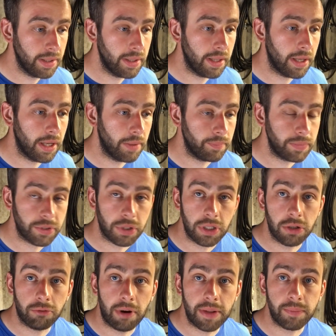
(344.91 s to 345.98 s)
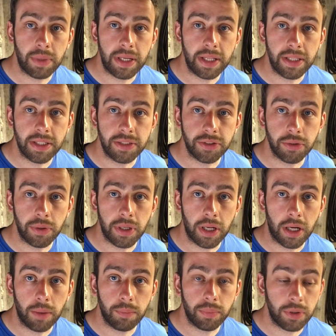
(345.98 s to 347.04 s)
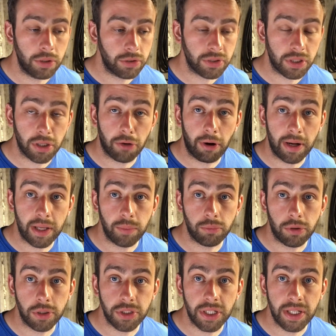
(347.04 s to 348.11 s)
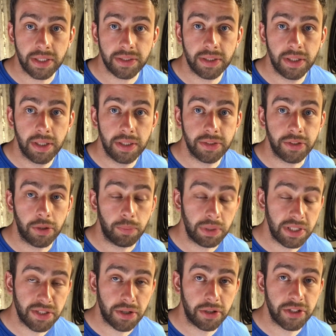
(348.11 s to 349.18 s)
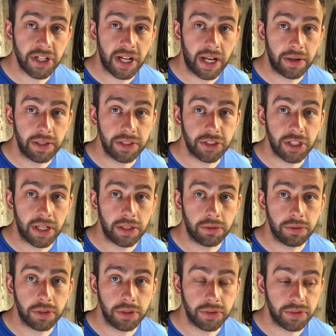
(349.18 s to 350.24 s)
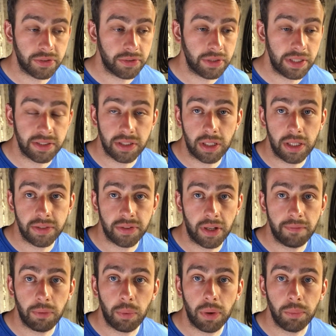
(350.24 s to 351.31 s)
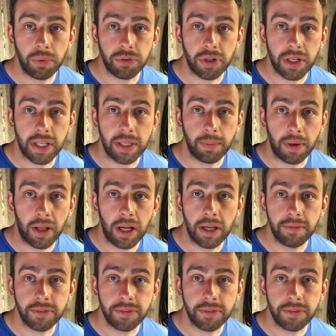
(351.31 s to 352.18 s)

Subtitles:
He's got a little red Mini that he's doing up. It looks like a cracking project. So please go and check out his channel, because it's another one we're trying to keep alive.